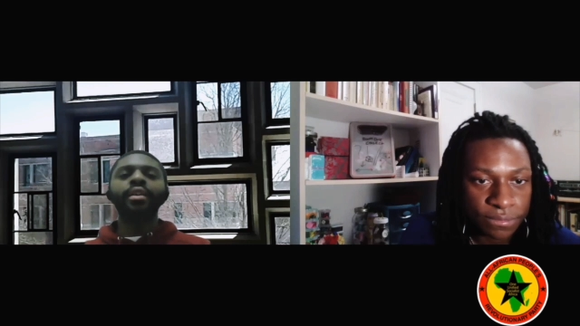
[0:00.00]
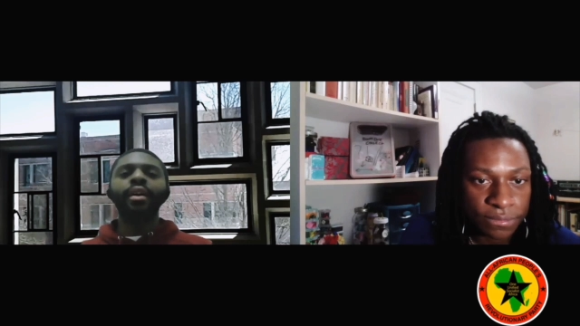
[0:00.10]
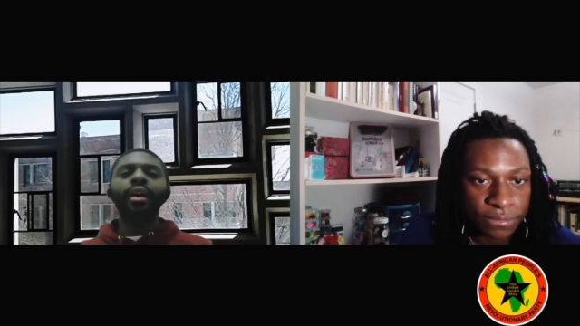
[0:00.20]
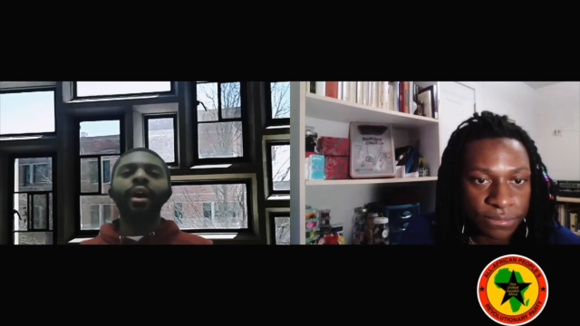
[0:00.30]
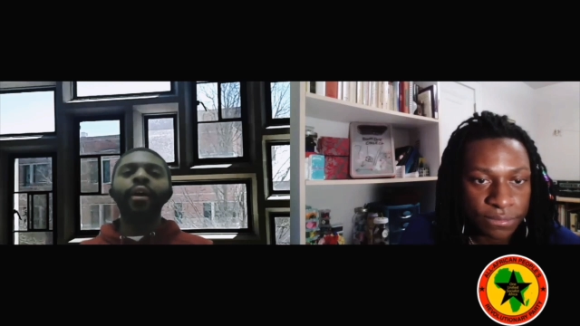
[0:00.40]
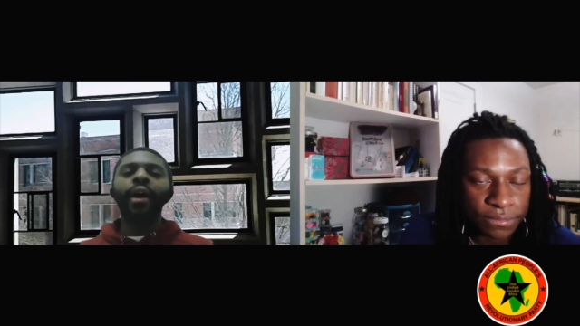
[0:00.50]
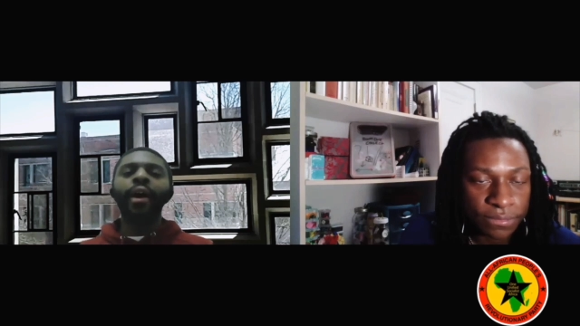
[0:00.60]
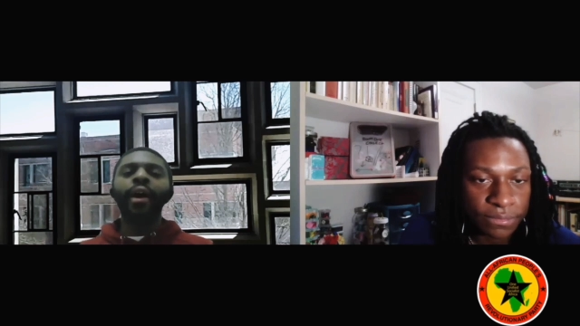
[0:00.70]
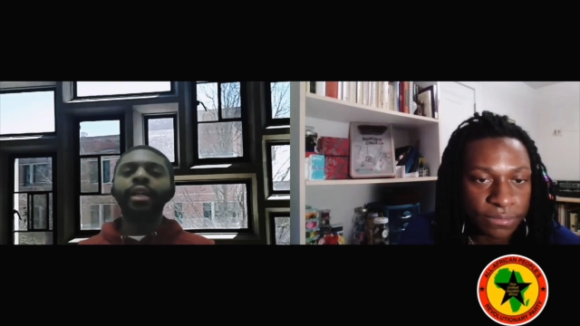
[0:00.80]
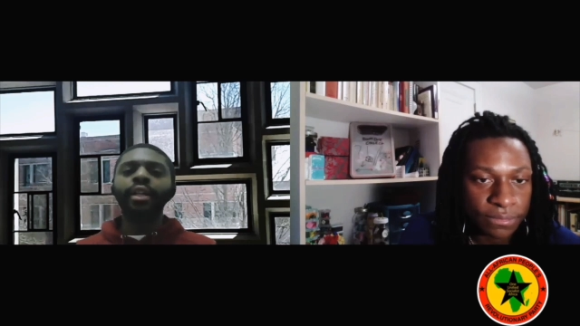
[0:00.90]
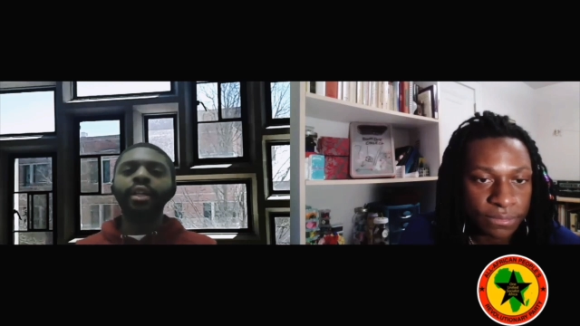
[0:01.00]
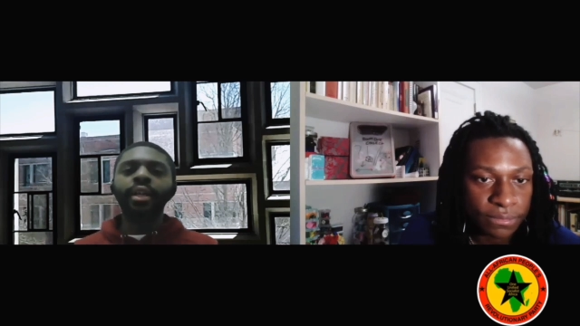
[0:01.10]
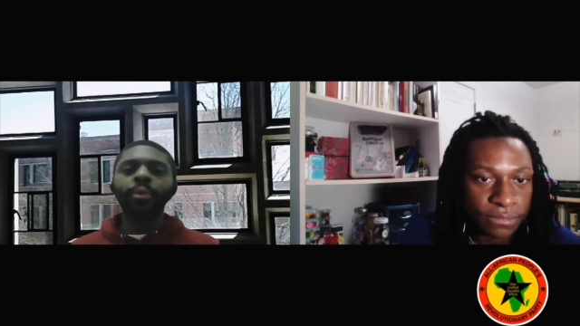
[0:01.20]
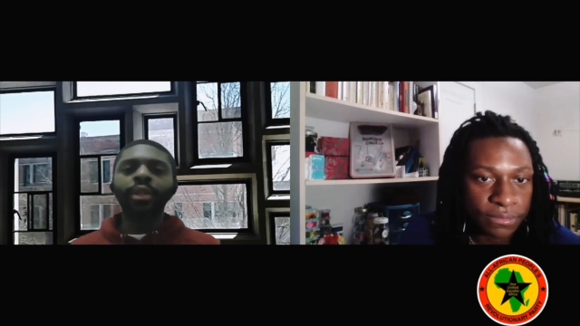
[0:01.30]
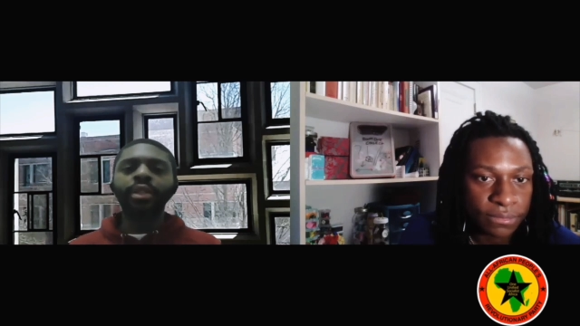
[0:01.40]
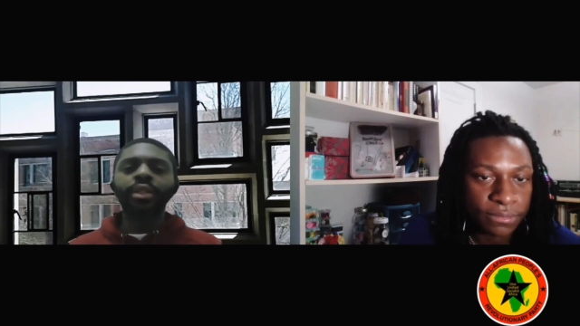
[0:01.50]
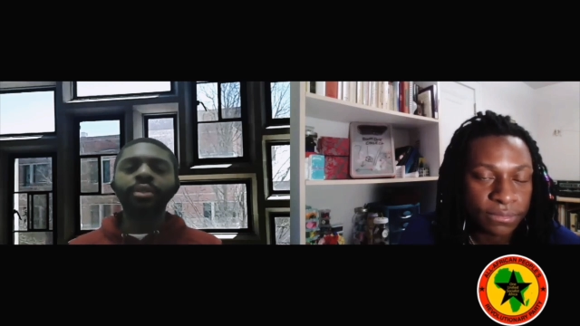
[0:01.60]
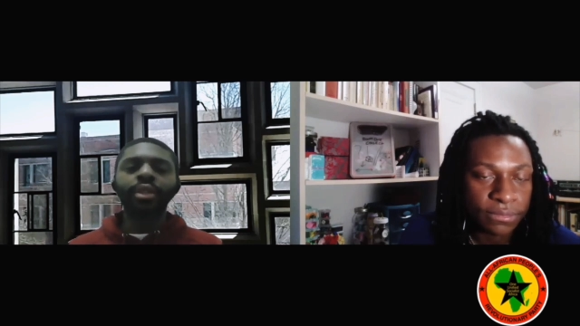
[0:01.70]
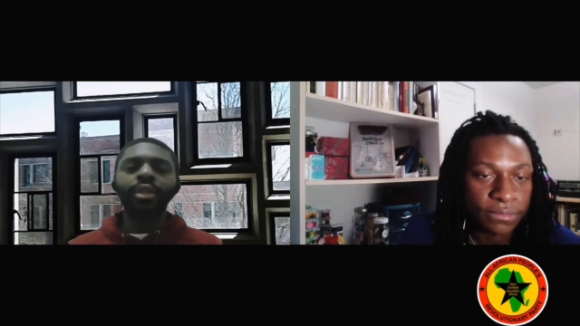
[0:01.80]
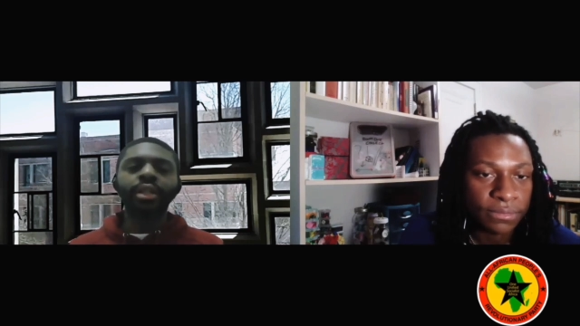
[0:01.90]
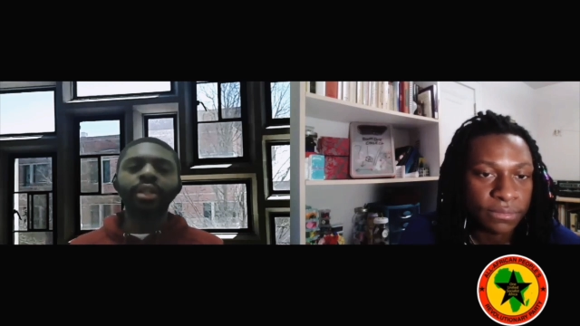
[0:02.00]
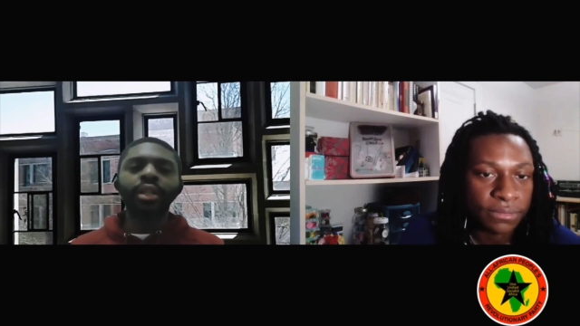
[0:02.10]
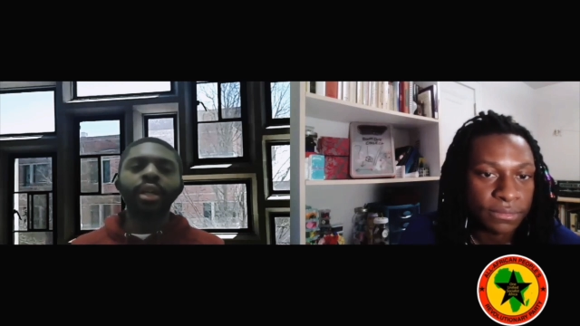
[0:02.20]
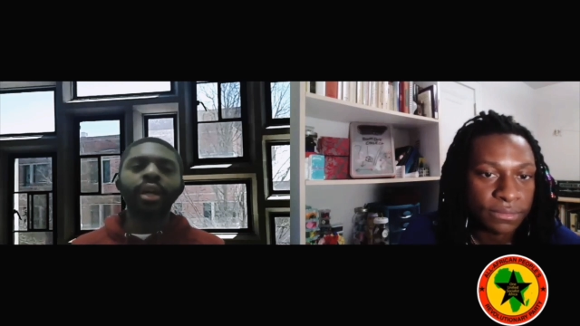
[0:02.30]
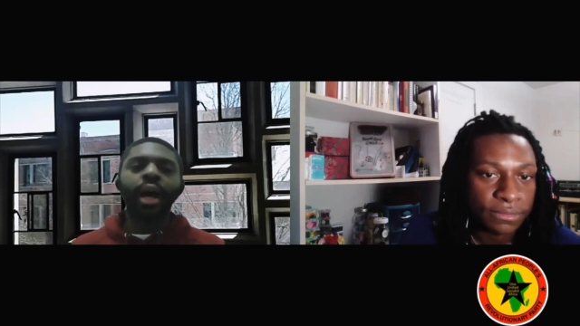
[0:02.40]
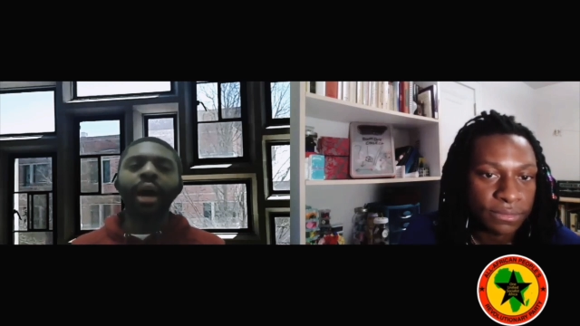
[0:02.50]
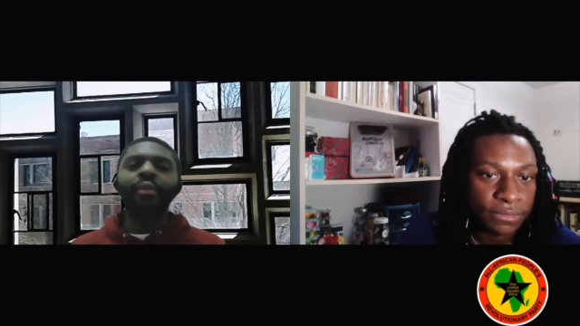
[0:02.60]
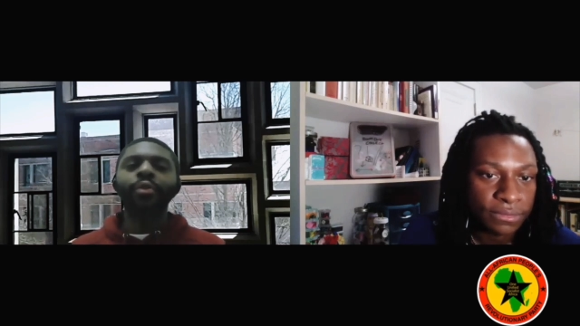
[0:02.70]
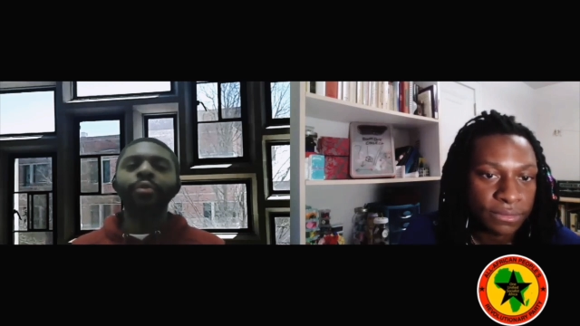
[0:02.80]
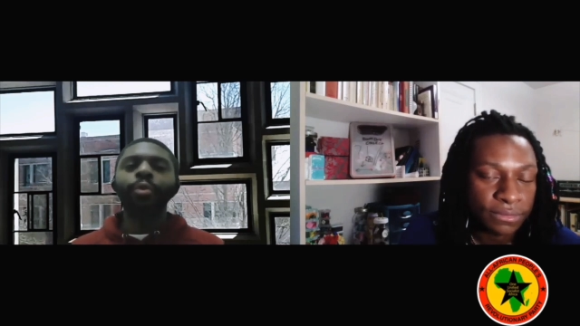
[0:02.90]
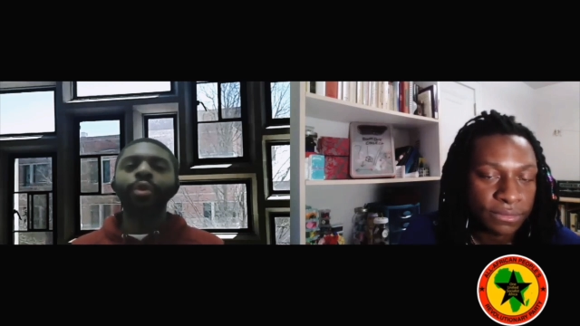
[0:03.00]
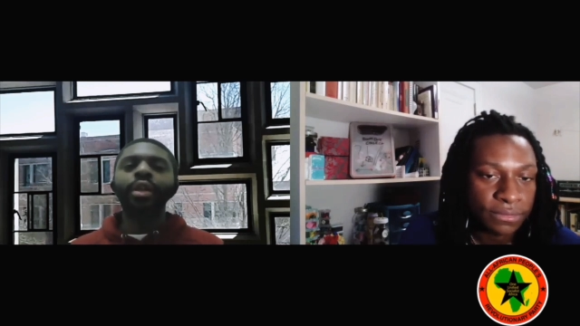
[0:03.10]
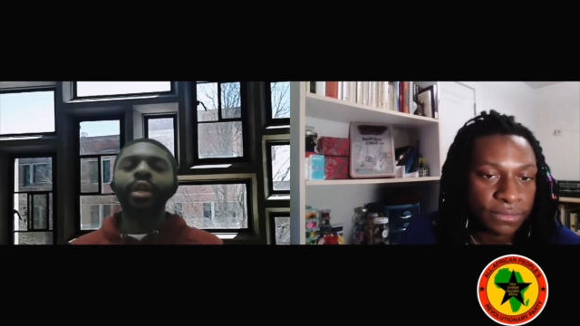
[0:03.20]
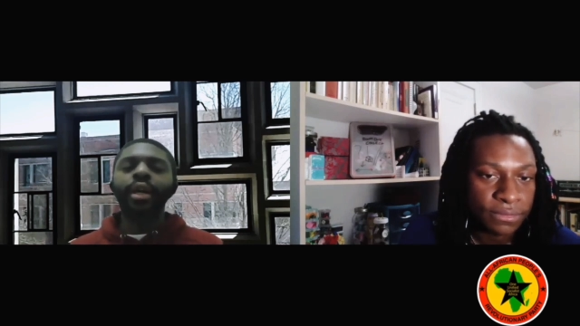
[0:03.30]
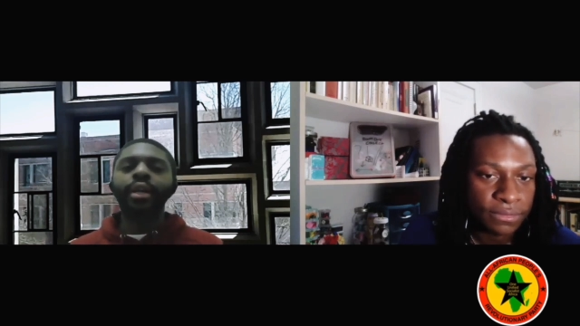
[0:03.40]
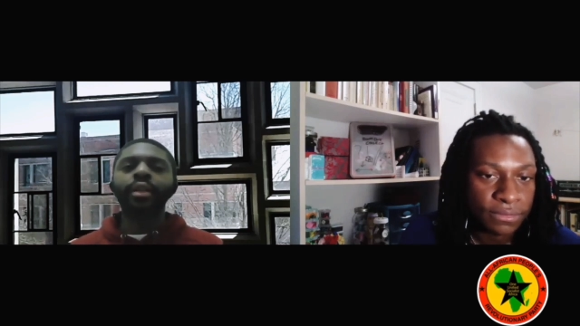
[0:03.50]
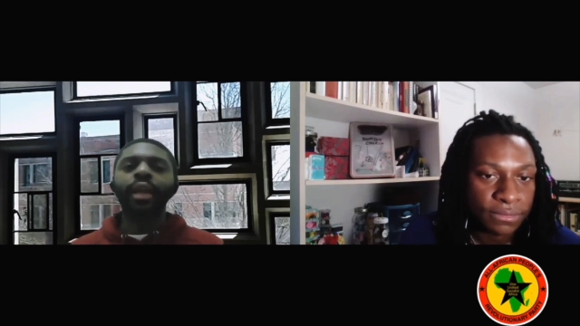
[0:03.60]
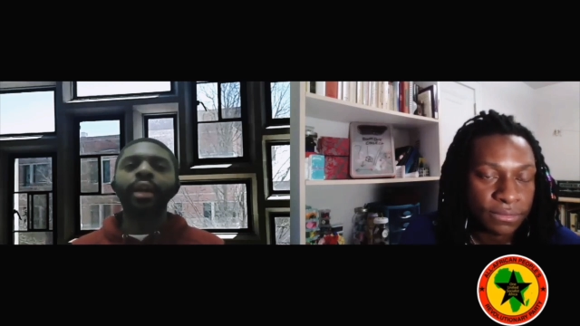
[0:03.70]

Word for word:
Speaker 1: our identity, we still need to have it rooted in like